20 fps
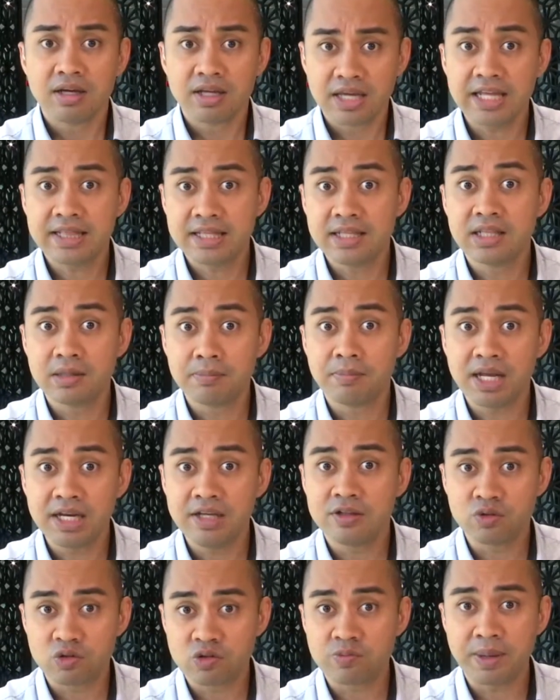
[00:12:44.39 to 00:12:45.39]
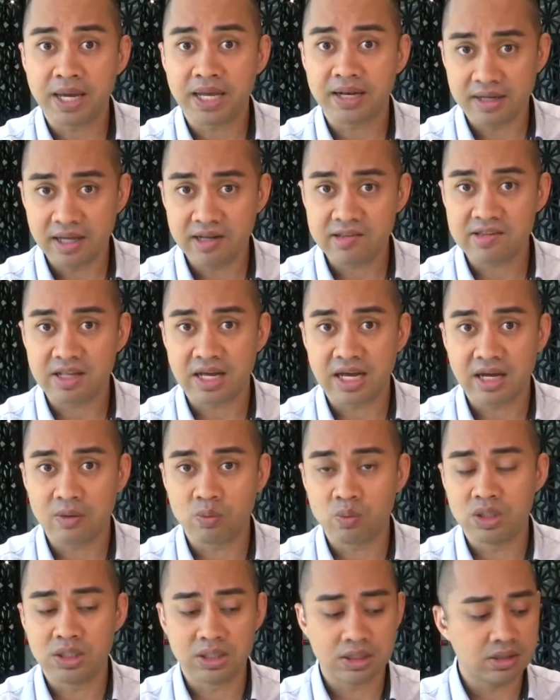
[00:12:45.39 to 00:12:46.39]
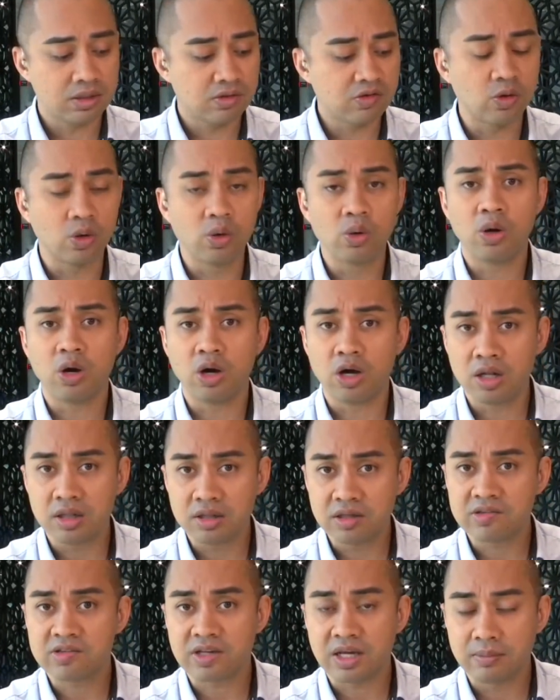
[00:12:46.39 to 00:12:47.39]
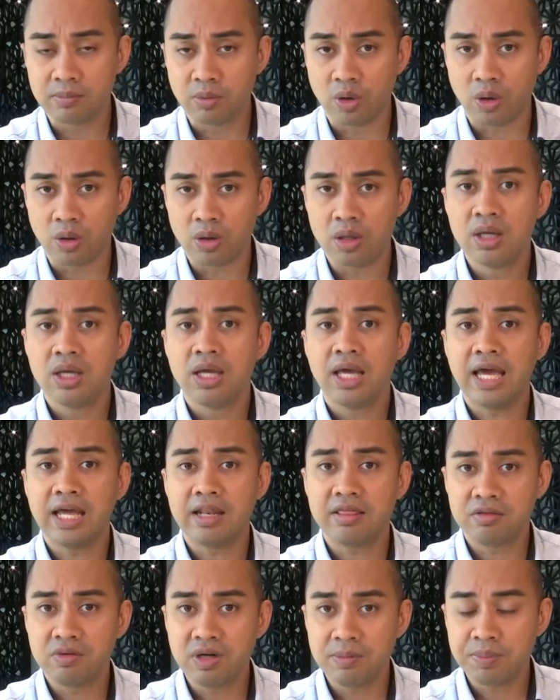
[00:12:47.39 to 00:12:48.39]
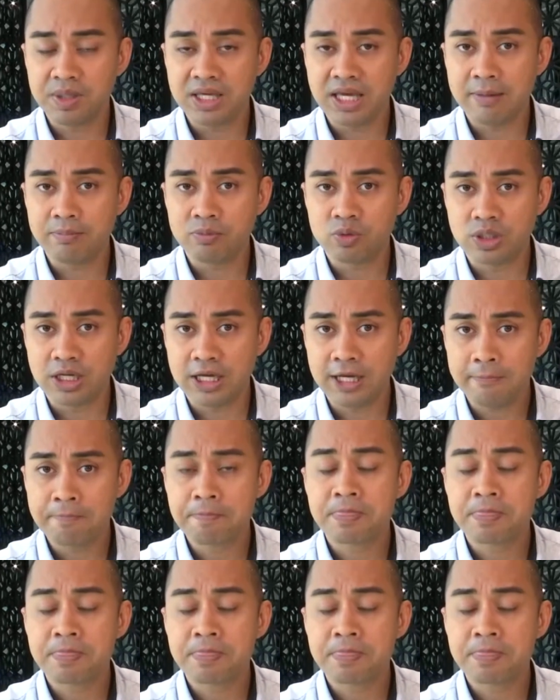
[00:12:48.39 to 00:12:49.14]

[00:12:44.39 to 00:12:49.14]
Getting the money to spend, that's the hard work. So all this and more at 3 p.m. today